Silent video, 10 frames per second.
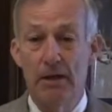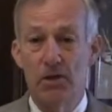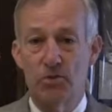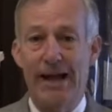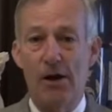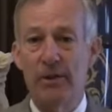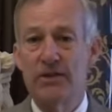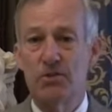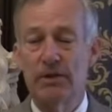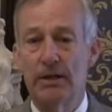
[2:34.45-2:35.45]
So how do
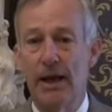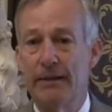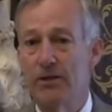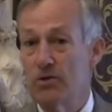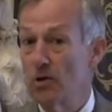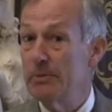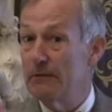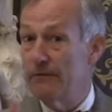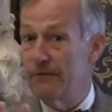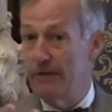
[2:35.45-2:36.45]
these 3, and then there's going to
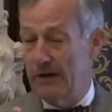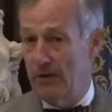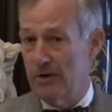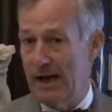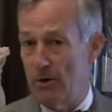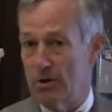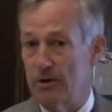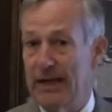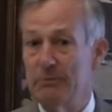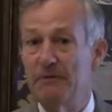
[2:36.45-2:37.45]
be another character
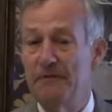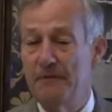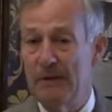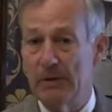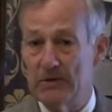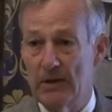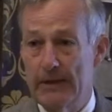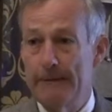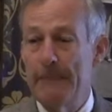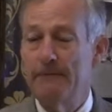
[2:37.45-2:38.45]
named Phoebus.
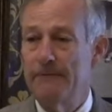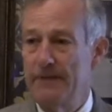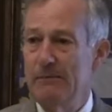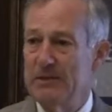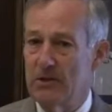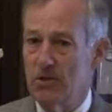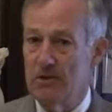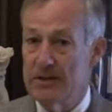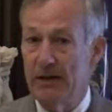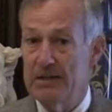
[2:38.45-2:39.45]
Phoebus, it
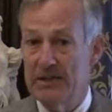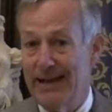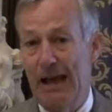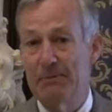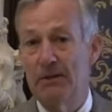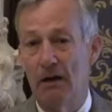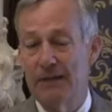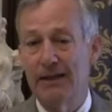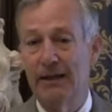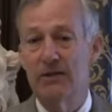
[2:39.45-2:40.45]
turns out, is the captain of
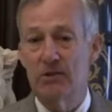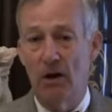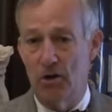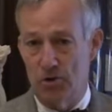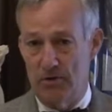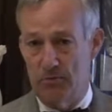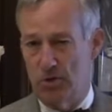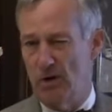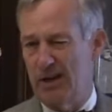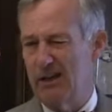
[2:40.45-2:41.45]
the king's archers, and we're
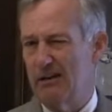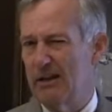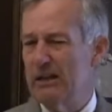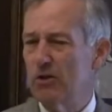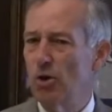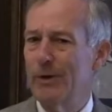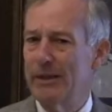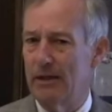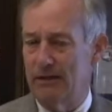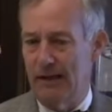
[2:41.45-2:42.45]
talking King Louis
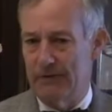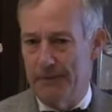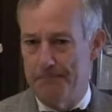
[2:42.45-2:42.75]
XI.